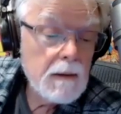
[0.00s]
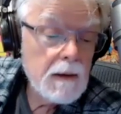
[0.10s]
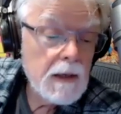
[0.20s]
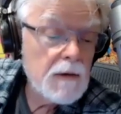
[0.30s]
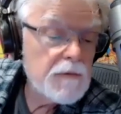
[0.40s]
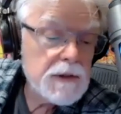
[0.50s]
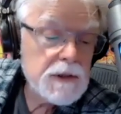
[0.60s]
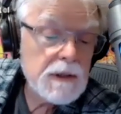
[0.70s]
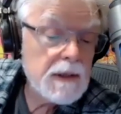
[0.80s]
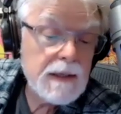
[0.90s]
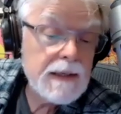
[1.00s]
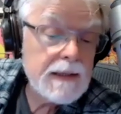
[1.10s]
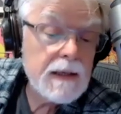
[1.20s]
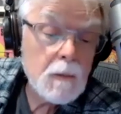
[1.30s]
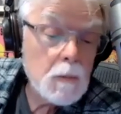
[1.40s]
inefficient in any
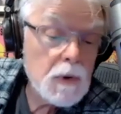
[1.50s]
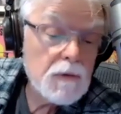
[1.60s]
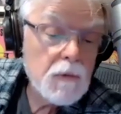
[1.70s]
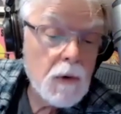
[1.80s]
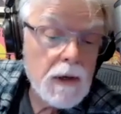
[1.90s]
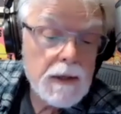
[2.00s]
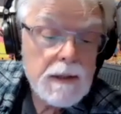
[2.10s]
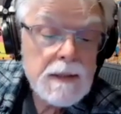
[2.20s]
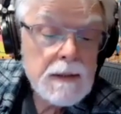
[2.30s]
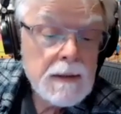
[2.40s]
number of ways.